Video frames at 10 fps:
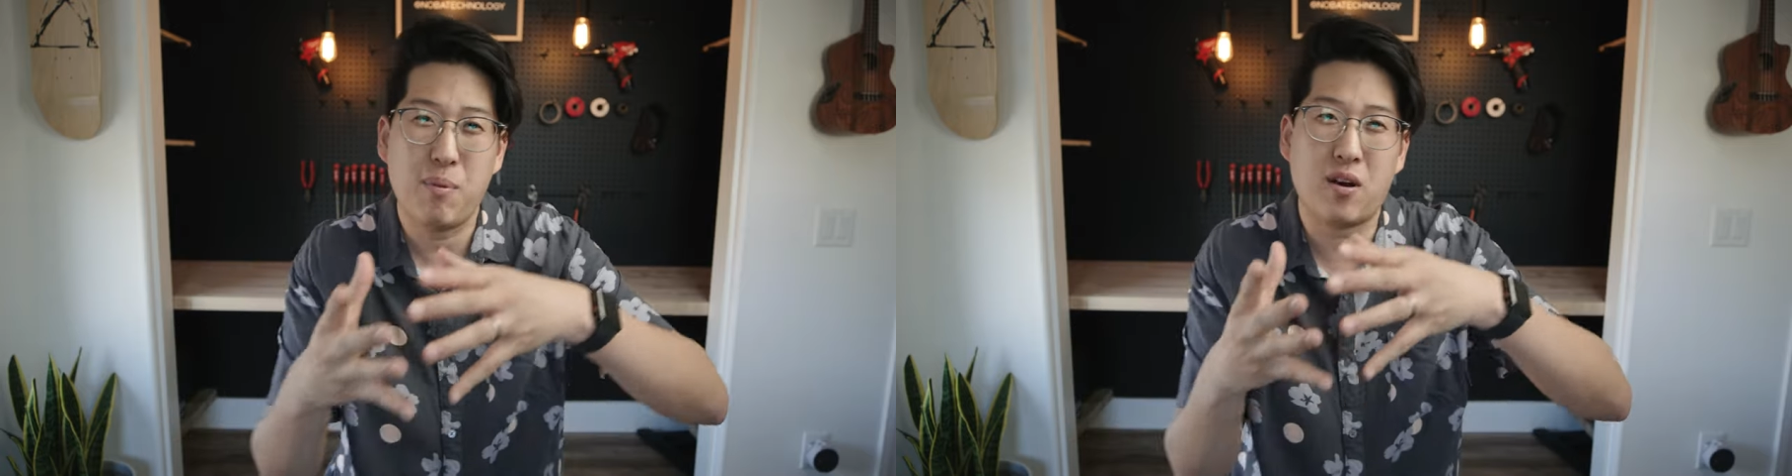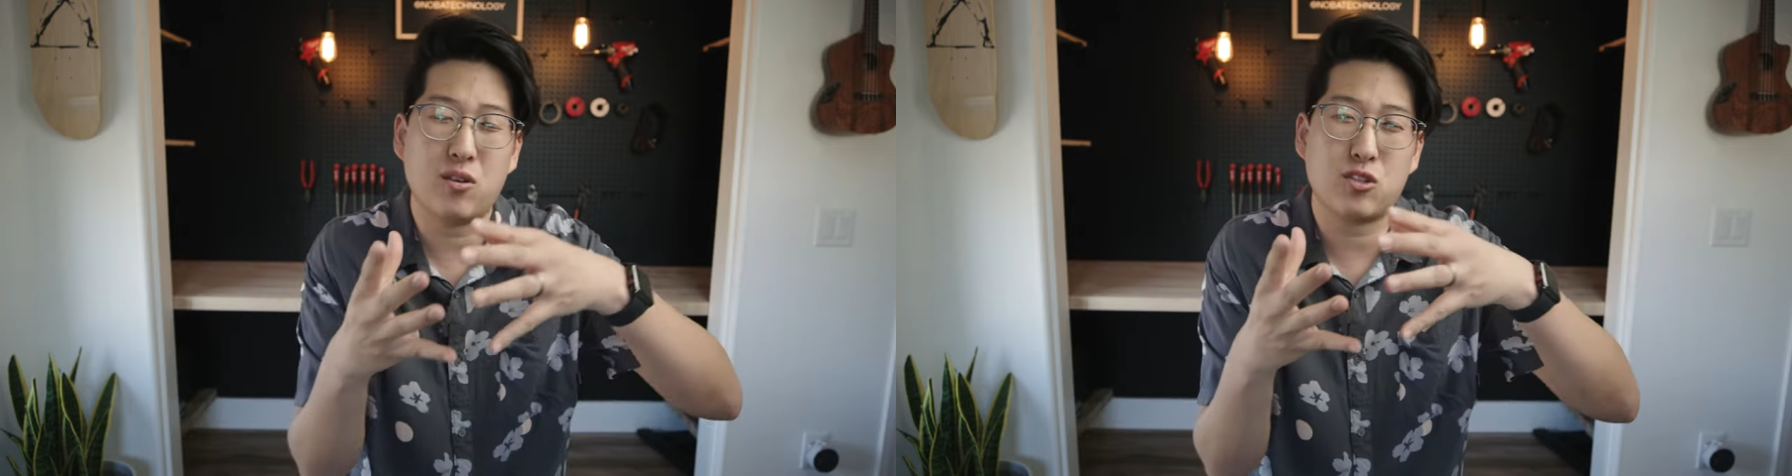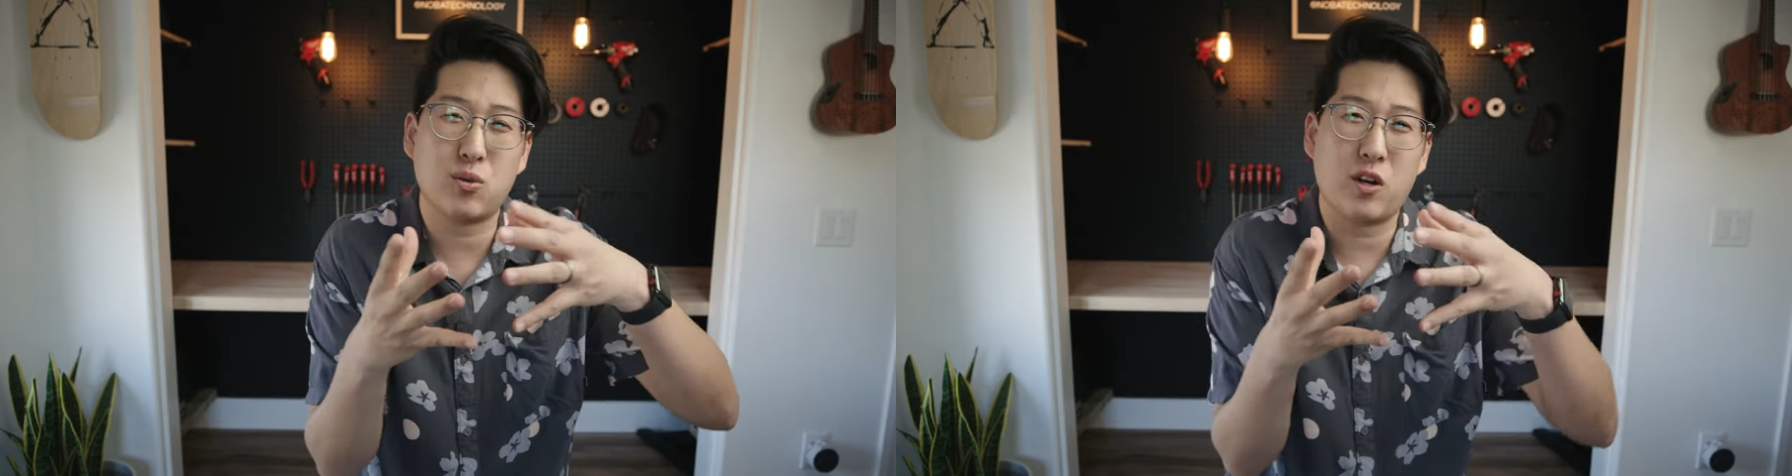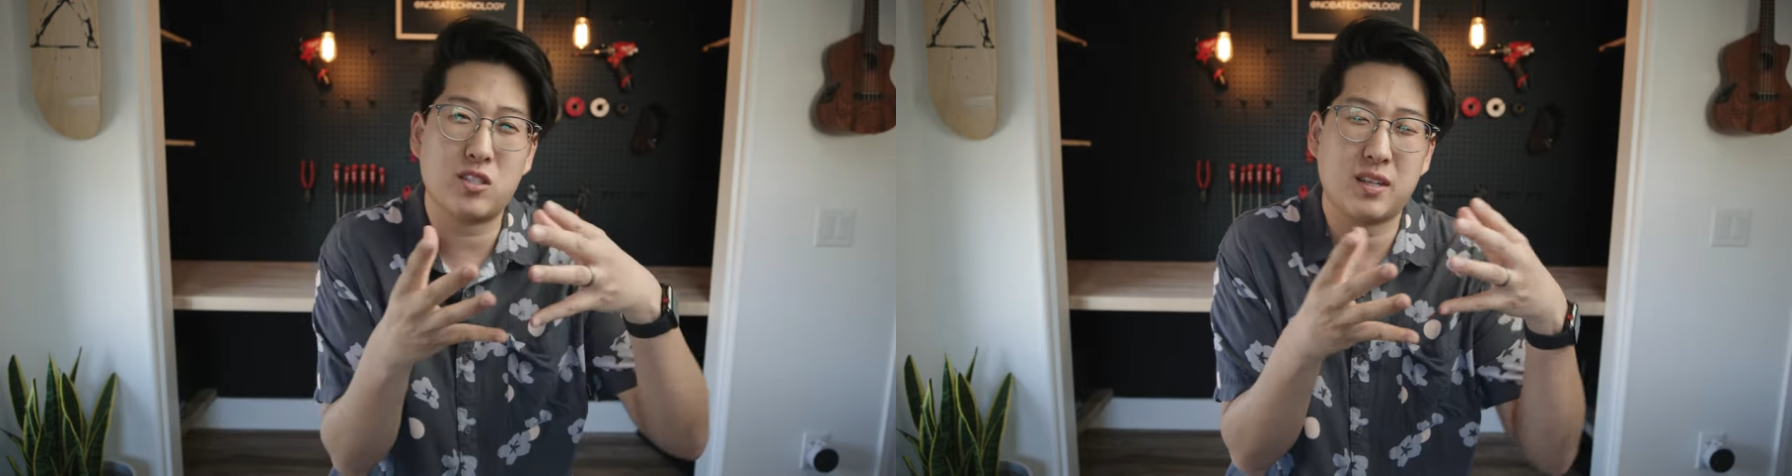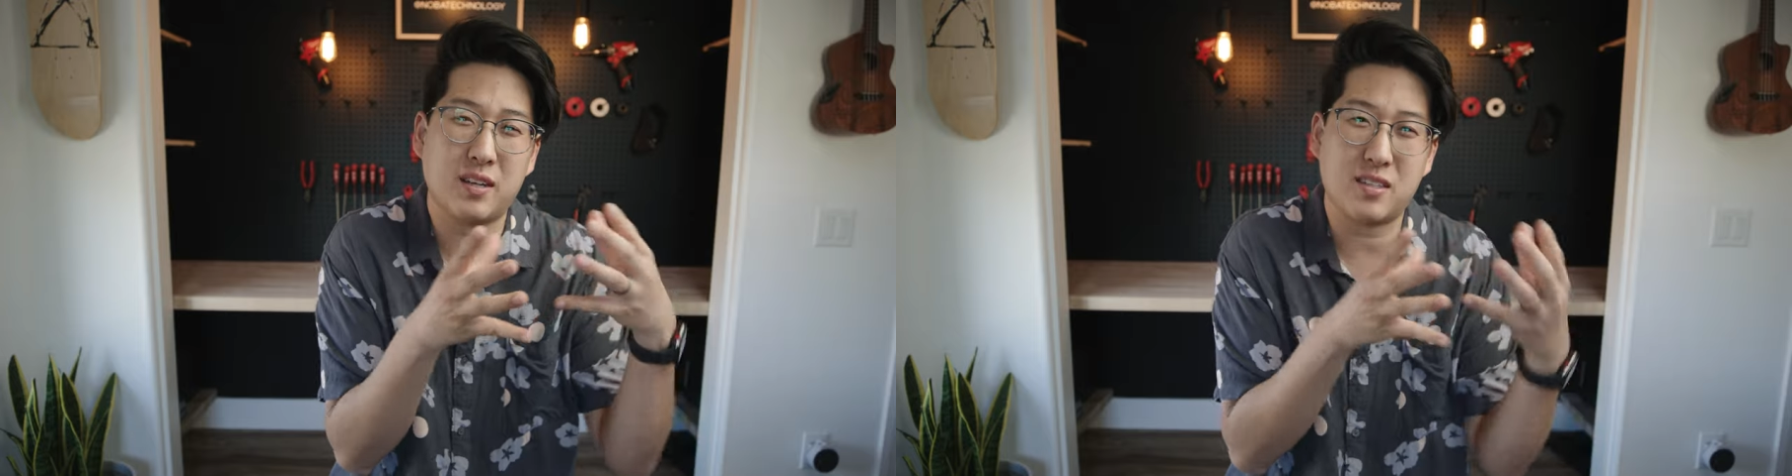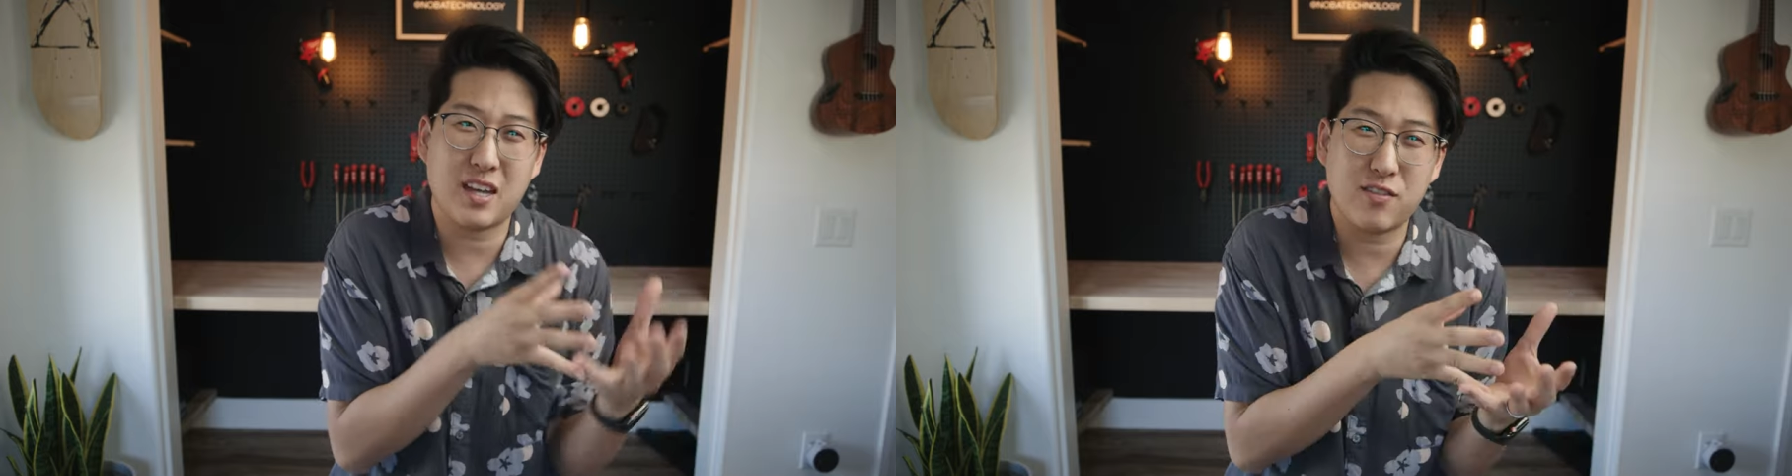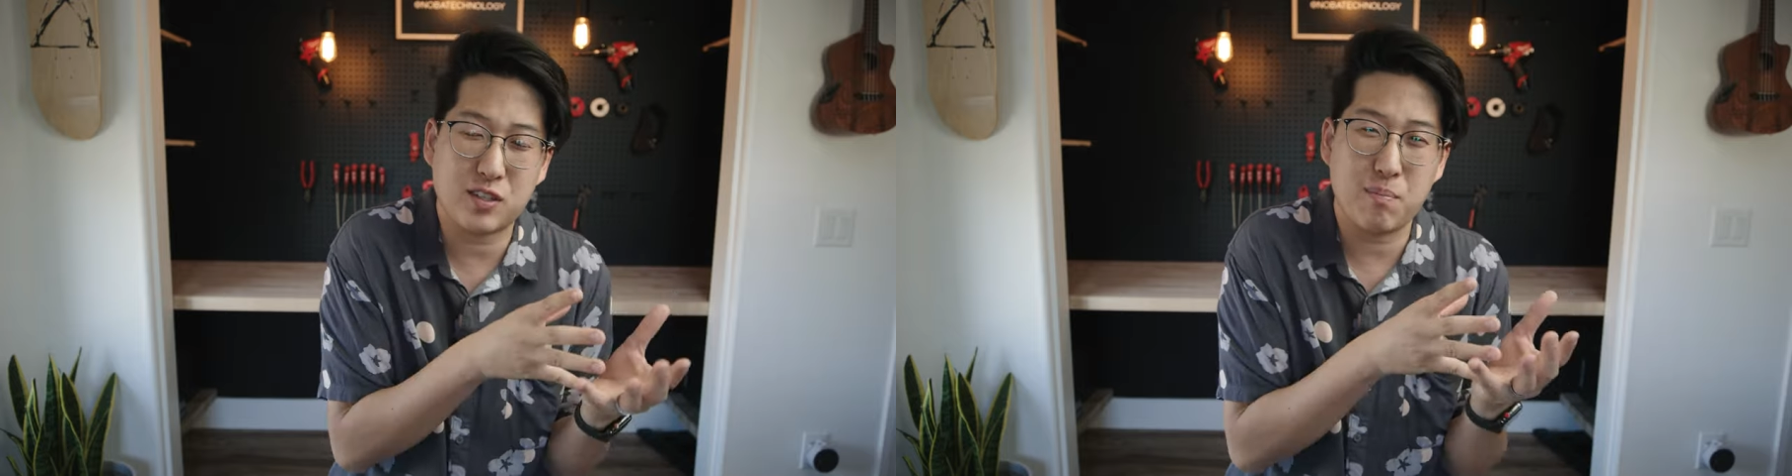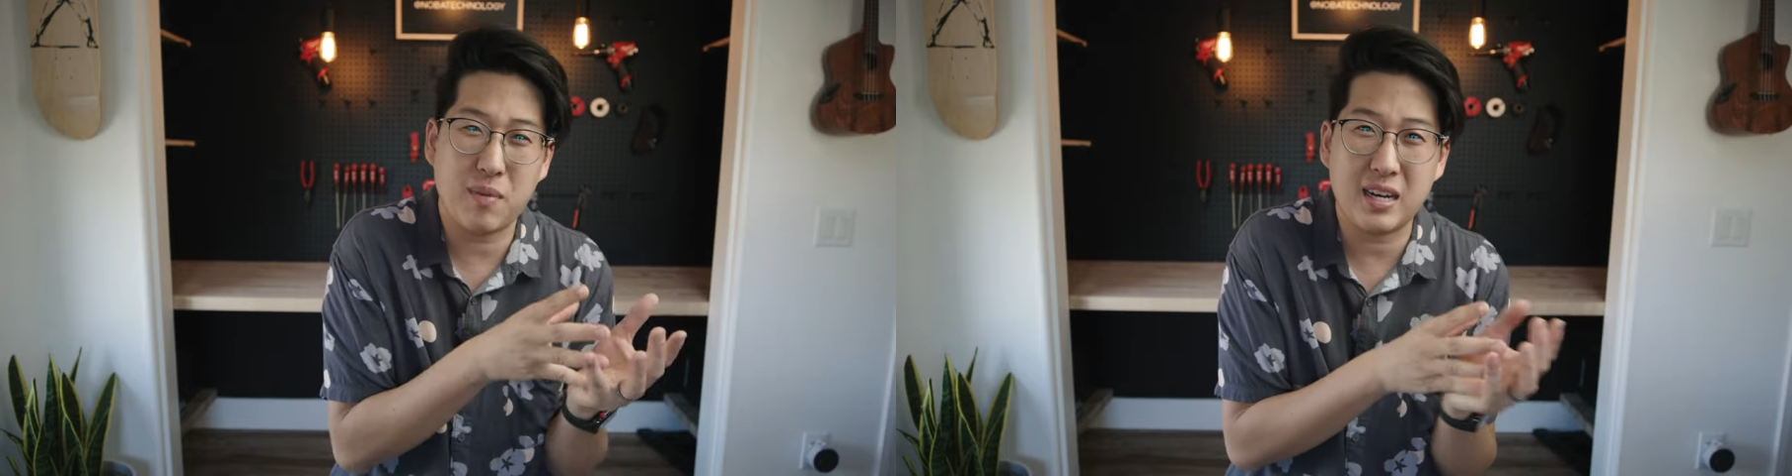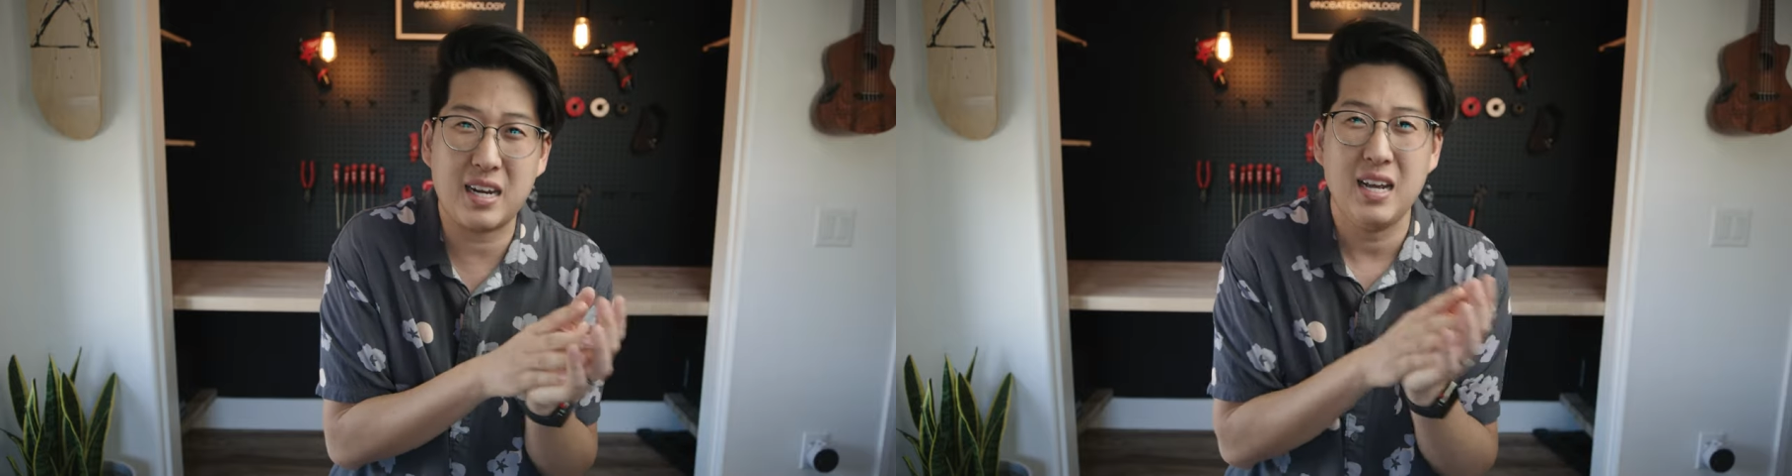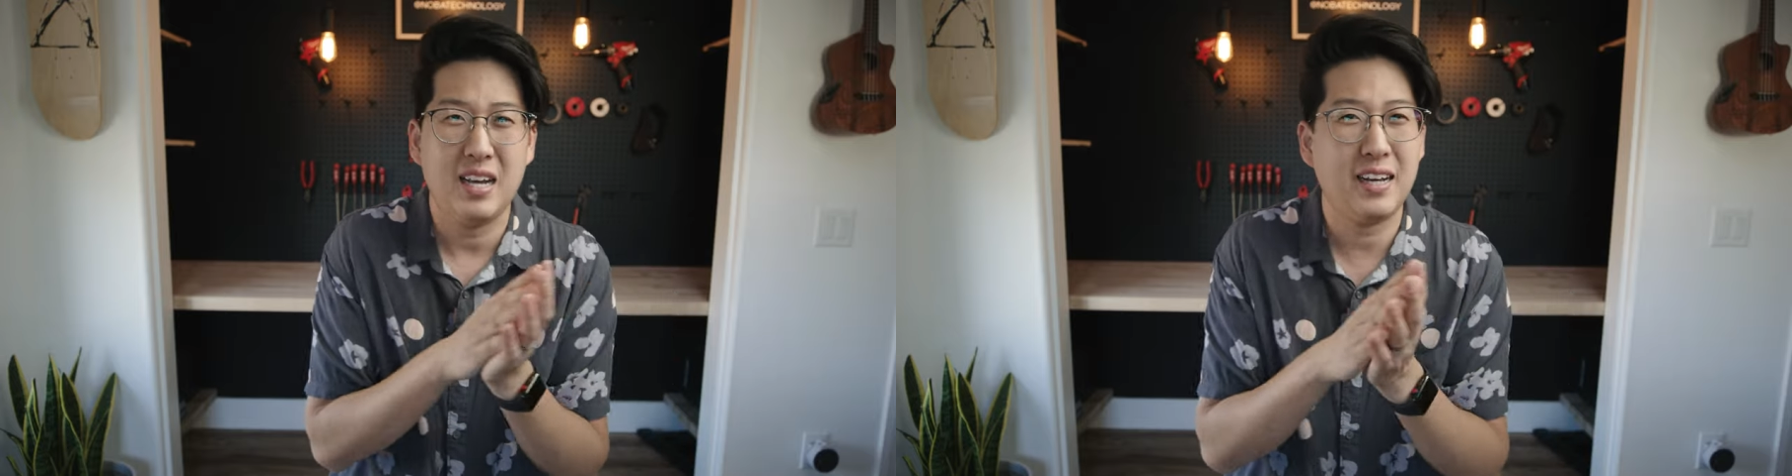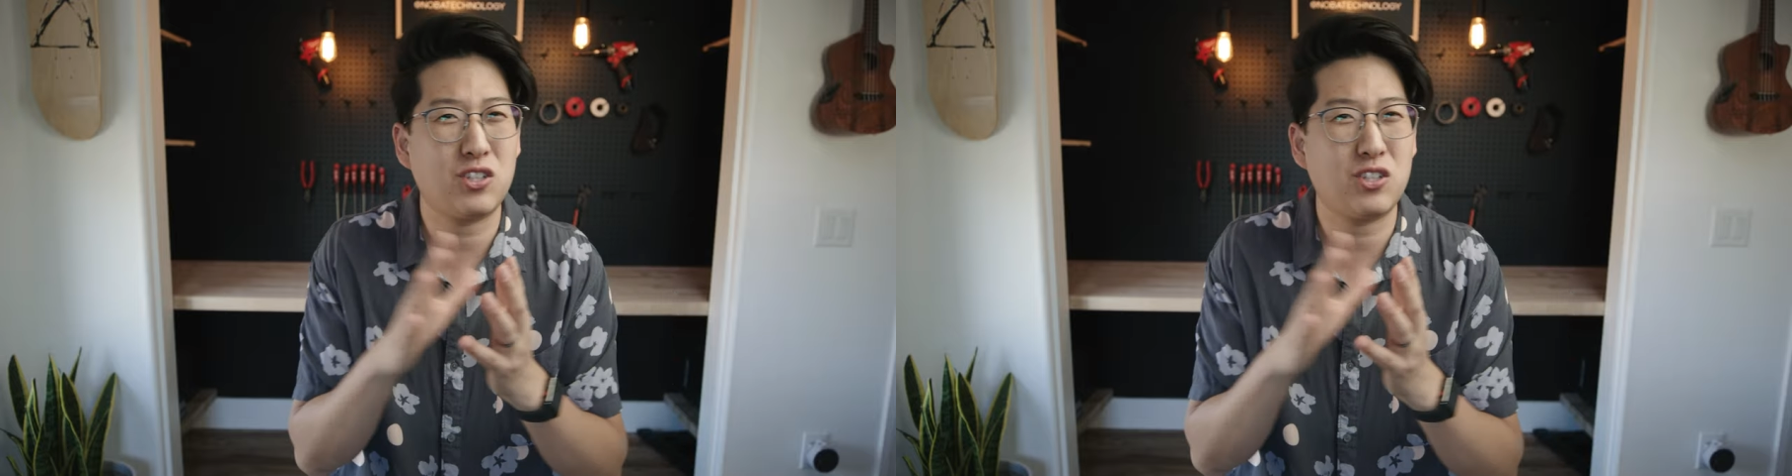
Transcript: but also wants you to save some money.